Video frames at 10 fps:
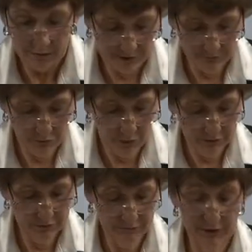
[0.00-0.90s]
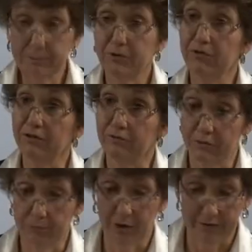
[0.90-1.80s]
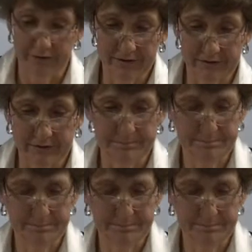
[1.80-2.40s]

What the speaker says: then you want to develop your interview process,